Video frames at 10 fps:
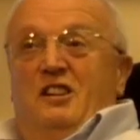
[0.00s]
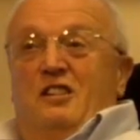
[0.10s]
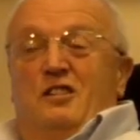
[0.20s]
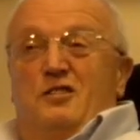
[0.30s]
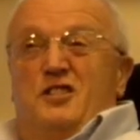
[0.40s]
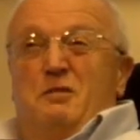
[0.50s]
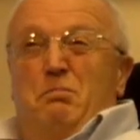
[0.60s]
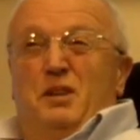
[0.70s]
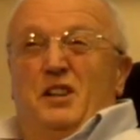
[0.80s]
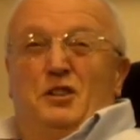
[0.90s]
or
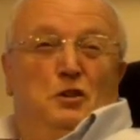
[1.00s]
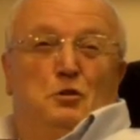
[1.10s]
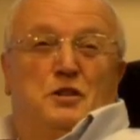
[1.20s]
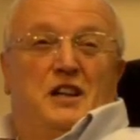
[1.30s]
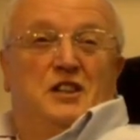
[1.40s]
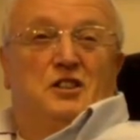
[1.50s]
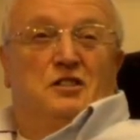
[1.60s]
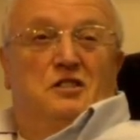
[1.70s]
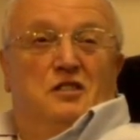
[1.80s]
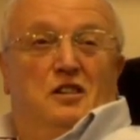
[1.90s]
simply a news
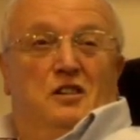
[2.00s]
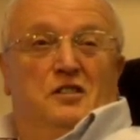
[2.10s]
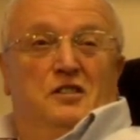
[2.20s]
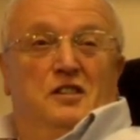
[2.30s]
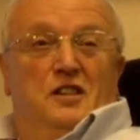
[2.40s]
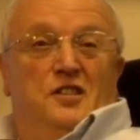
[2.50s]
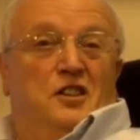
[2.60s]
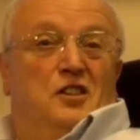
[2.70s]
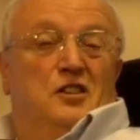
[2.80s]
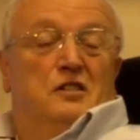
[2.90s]
agent on the
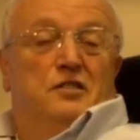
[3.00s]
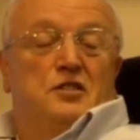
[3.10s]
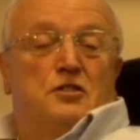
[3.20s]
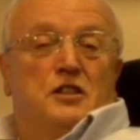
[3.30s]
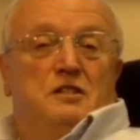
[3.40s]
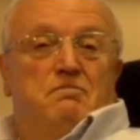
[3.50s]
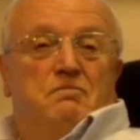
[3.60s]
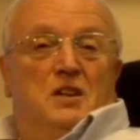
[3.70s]
corner of a street.